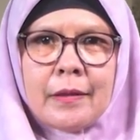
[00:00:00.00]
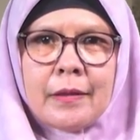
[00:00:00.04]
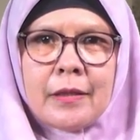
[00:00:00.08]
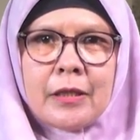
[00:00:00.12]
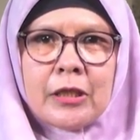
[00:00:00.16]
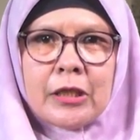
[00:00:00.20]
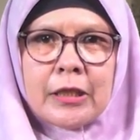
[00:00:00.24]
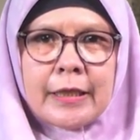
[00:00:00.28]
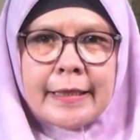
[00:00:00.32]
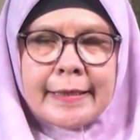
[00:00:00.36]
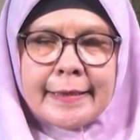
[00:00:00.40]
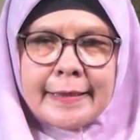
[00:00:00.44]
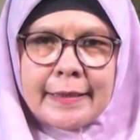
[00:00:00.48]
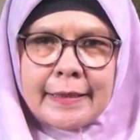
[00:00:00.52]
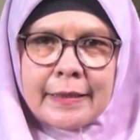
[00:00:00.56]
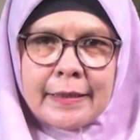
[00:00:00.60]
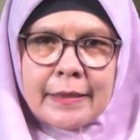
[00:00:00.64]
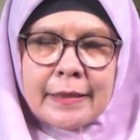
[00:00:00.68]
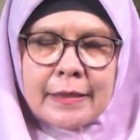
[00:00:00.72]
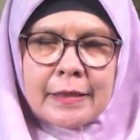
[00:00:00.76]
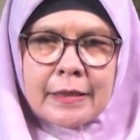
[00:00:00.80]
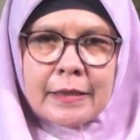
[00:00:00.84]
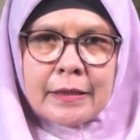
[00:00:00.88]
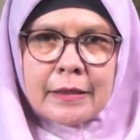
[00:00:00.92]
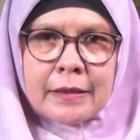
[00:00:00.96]
such
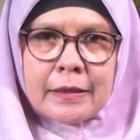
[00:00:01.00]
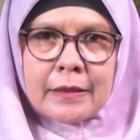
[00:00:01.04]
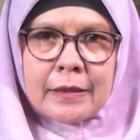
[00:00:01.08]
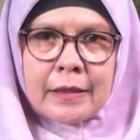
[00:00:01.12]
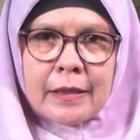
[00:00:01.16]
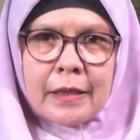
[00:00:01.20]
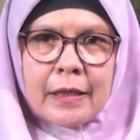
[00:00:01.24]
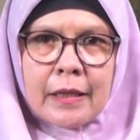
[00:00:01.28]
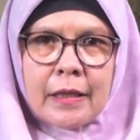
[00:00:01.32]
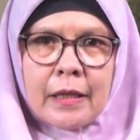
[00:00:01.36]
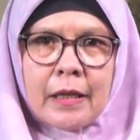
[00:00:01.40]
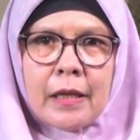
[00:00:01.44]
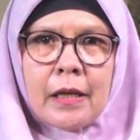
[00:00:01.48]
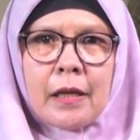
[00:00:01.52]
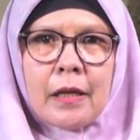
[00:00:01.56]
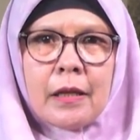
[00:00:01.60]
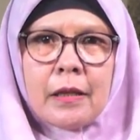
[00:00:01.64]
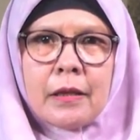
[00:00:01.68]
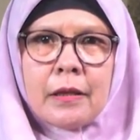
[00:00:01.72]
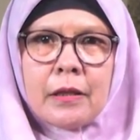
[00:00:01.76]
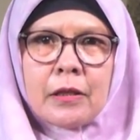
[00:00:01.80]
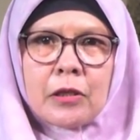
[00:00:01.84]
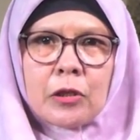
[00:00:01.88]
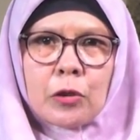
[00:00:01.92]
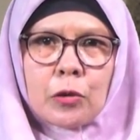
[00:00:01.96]
as
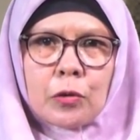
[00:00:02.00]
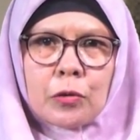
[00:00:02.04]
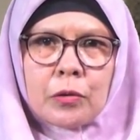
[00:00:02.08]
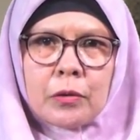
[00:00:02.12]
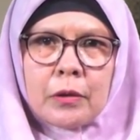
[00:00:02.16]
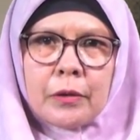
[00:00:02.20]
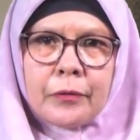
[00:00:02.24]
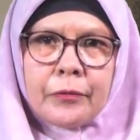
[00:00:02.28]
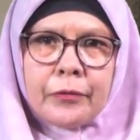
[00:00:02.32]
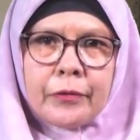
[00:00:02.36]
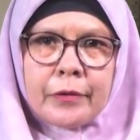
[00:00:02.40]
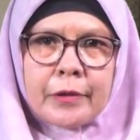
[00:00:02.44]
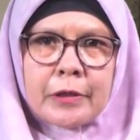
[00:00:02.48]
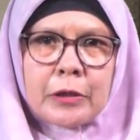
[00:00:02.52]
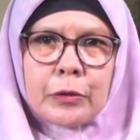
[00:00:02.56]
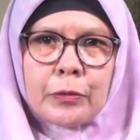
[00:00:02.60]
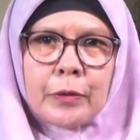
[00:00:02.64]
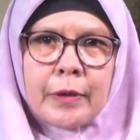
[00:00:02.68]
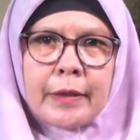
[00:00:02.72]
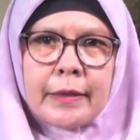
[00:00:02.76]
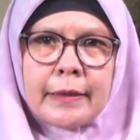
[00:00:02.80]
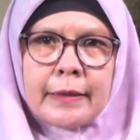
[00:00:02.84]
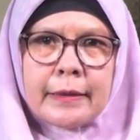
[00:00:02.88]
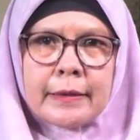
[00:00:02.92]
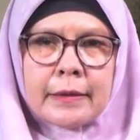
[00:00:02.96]
the first
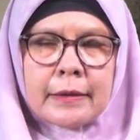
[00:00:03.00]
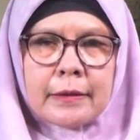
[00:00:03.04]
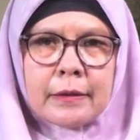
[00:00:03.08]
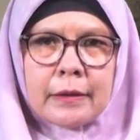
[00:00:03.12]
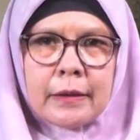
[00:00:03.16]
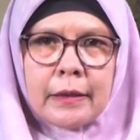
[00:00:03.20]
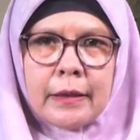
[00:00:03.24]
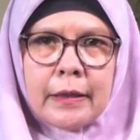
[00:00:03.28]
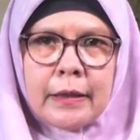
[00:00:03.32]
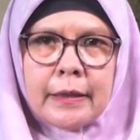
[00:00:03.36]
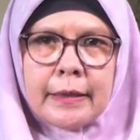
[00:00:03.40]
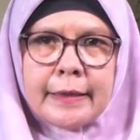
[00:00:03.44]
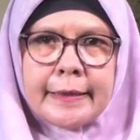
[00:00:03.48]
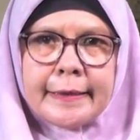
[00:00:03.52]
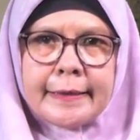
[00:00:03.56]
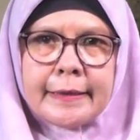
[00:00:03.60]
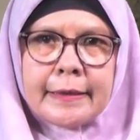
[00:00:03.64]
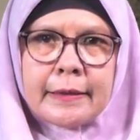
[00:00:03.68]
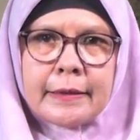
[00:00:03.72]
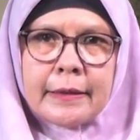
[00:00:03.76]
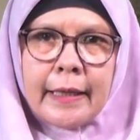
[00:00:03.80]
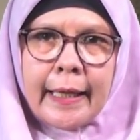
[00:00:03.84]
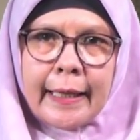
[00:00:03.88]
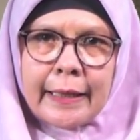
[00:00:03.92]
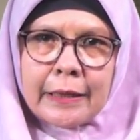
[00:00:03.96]
one
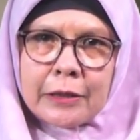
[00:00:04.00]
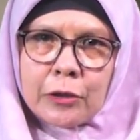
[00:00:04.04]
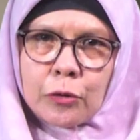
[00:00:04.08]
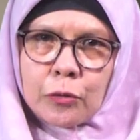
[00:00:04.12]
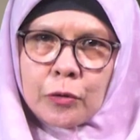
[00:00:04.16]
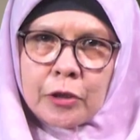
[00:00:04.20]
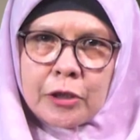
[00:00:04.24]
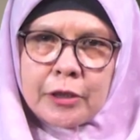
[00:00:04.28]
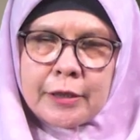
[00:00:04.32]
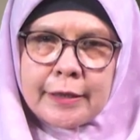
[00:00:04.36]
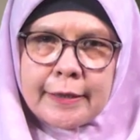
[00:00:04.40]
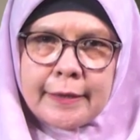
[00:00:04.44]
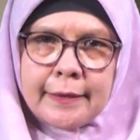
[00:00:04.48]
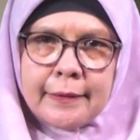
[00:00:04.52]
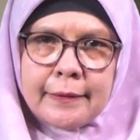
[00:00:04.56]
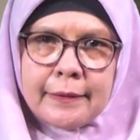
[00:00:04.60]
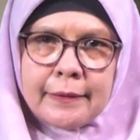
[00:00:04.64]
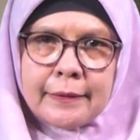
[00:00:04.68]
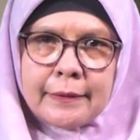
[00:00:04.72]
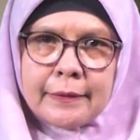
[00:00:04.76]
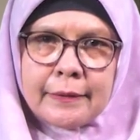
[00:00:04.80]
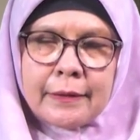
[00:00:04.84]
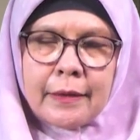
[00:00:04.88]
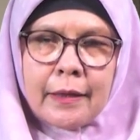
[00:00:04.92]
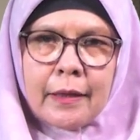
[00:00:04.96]
is text switching,
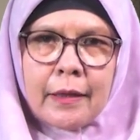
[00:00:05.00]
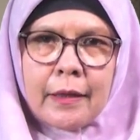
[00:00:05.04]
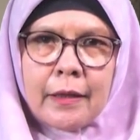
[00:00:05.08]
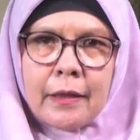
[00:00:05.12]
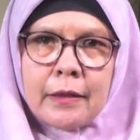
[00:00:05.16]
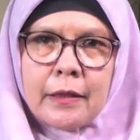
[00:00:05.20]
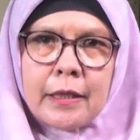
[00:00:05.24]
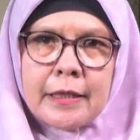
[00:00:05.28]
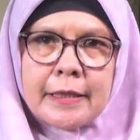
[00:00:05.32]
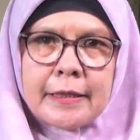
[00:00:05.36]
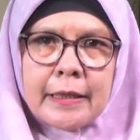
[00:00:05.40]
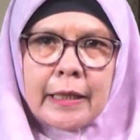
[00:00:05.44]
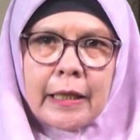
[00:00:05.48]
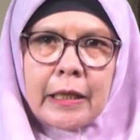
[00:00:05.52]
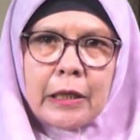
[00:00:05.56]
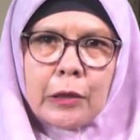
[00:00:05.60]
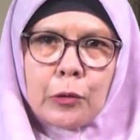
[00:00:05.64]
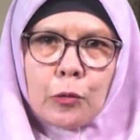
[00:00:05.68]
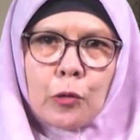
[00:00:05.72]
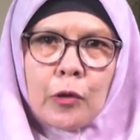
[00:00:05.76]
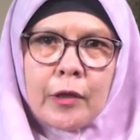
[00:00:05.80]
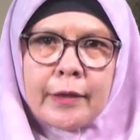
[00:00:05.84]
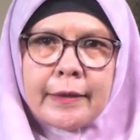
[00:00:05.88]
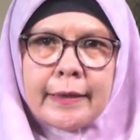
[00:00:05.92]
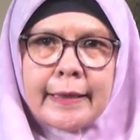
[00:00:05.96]
the
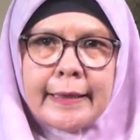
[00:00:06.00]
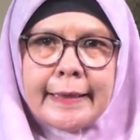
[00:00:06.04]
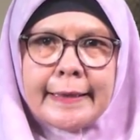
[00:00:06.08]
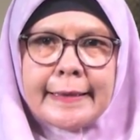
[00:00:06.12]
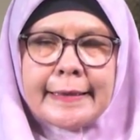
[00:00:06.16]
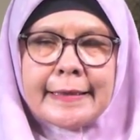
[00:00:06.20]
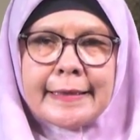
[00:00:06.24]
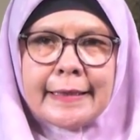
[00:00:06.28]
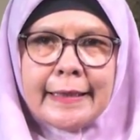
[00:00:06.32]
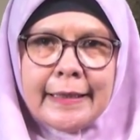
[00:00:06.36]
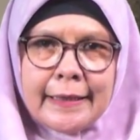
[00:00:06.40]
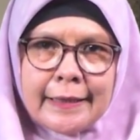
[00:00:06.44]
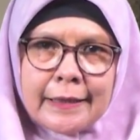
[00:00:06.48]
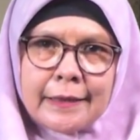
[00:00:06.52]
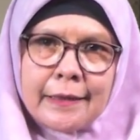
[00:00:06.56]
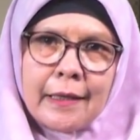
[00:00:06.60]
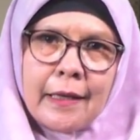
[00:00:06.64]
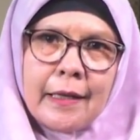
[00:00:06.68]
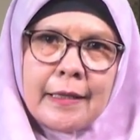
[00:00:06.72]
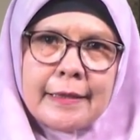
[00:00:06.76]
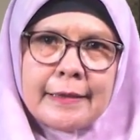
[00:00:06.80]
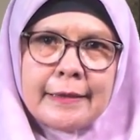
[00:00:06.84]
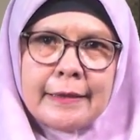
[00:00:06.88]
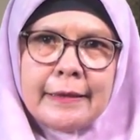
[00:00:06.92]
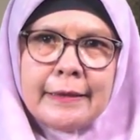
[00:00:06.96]
second one is
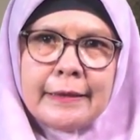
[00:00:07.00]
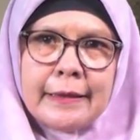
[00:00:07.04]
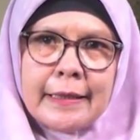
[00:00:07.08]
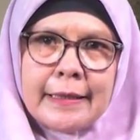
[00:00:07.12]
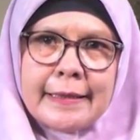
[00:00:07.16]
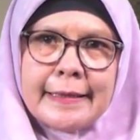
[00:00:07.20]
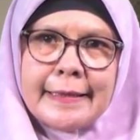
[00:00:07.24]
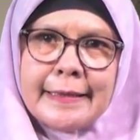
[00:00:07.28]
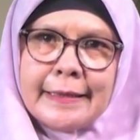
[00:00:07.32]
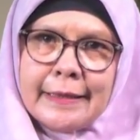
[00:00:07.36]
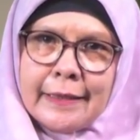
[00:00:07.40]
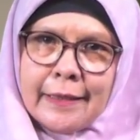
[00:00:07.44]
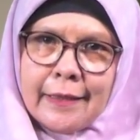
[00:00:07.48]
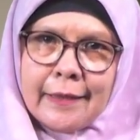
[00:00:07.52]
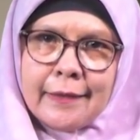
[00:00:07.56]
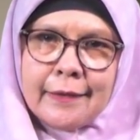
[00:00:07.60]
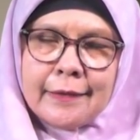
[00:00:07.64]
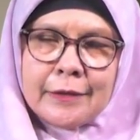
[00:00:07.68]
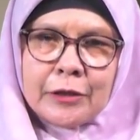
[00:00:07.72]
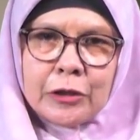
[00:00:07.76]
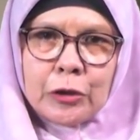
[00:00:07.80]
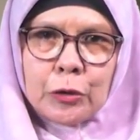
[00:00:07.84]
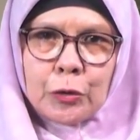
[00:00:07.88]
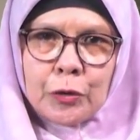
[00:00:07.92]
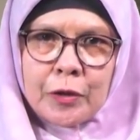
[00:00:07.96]

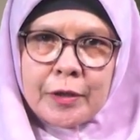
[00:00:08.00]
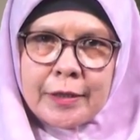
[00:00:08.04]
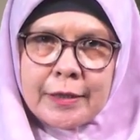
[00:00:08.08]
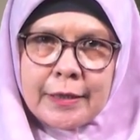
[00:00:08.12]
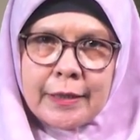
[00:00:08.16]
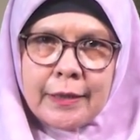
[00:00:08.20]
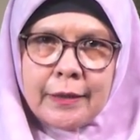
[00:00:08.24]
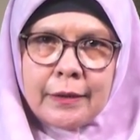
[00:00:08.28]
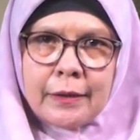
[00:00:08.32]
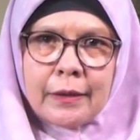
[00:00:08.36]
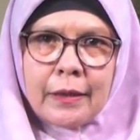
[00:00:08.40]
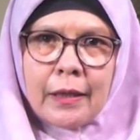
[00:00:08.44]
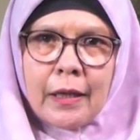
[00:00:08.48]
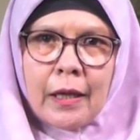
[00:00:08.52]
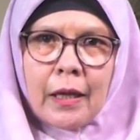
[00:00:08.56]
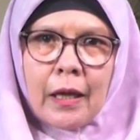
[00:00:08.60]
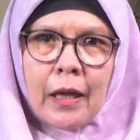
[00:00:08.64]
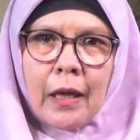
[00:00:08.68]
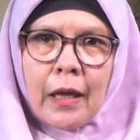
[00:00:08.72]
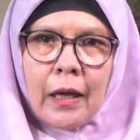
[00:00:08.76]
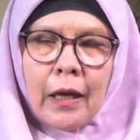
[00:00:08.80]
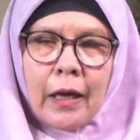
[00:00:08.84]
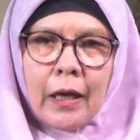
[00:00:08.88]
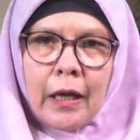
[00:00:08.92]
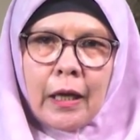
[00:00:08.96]
intrasentential switching,
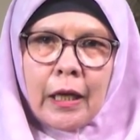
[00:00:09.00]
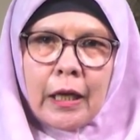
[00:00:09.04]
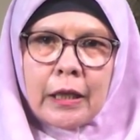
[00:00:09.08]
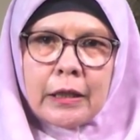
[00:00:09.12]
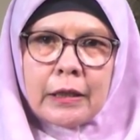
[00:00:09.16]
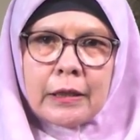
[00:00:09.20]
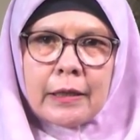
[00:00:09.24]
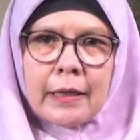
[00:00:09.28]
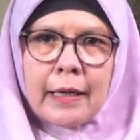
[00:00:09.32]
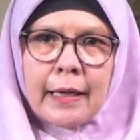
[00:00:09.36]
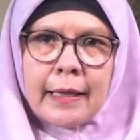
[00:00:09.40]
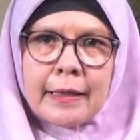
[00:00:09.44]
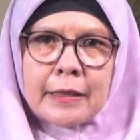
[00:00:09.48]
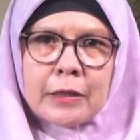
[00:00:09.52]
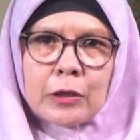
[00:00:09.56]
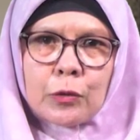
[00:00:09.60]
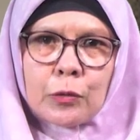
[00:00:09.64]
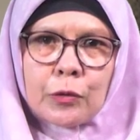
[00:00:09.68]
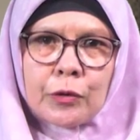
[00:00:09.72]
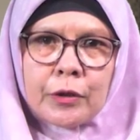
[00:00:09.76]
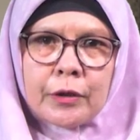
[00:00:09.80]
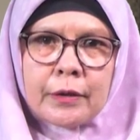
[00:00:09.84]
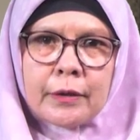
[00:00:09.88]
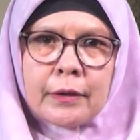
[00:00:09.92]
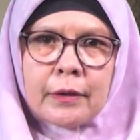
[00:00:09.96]
and the last
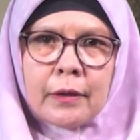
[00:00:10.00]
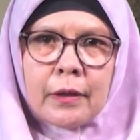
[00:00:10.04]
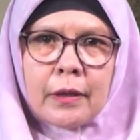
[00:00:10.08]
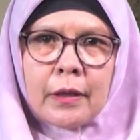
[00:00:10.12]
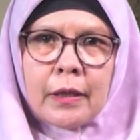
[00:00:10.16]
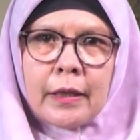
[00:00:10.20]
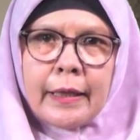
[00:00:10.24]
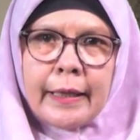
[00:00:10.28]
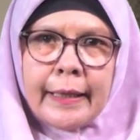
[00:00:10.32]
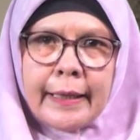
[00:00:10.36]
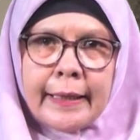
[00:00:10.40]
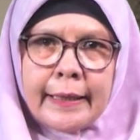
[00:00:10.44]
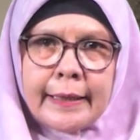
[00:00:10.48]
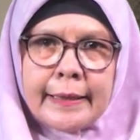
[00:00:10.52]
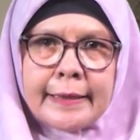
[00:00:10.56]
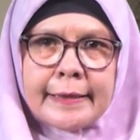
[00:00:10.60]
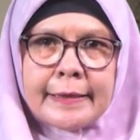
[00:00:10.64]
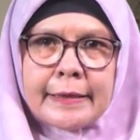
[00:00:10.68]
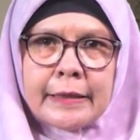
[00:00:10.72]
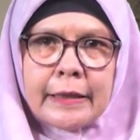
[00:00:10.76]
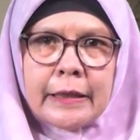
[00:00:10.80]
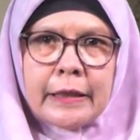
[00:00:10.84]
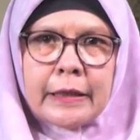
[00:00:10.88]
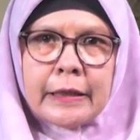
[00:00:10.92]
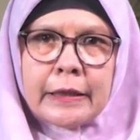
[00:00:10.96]
one
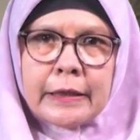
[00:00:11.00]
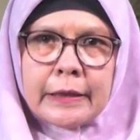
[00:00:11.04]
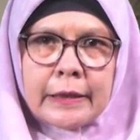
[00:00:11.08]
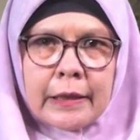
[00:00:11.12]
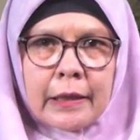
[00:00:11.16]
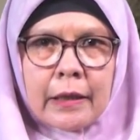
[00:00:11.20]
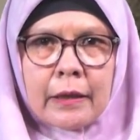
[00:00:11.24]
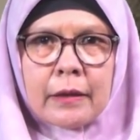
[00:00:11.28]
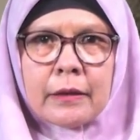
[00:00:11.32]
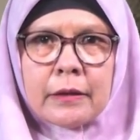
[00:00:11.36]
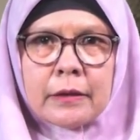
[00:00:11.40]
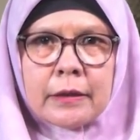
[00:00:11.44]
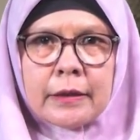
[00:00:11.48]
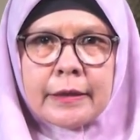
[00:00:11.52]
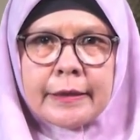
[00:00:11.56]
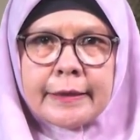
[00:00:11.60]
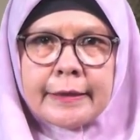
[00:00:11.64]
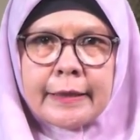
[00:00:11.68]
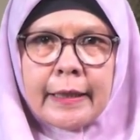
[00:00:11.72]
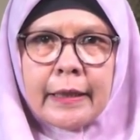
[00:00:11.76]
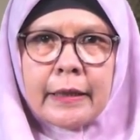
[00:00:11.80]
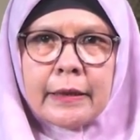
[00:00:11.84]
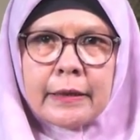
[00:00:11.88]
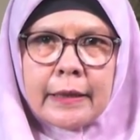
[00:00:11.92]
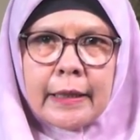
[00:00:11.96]
is
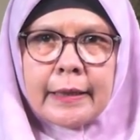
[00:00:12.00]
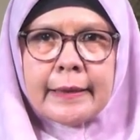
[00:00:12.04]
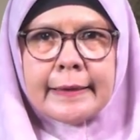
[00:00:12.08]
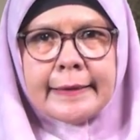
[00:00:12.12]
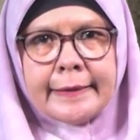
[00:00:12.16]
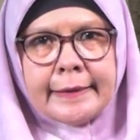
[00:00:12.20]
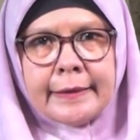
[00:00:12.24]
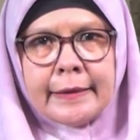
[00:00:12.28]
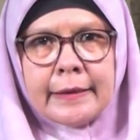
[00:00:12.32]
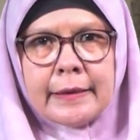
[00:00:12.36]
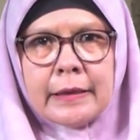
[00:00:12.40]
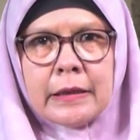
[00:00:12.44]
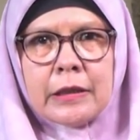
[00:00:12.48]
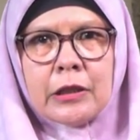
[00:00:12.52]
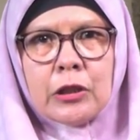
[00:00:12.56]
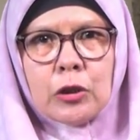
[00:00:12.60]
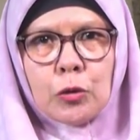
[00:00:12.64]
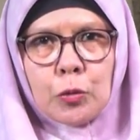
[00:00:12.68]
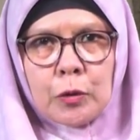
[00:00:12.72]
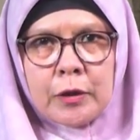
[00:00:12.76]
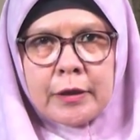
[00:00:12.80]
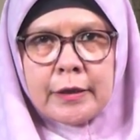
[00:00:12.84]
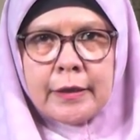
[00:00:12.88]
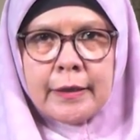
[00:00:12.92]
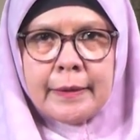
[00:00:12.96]
intersentential
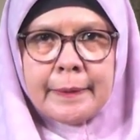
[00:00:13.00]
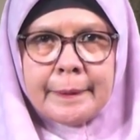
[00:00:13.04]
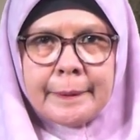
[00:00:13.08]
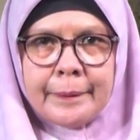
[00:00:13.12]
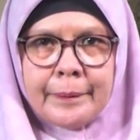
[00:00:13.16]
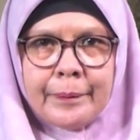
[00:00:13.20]
switching.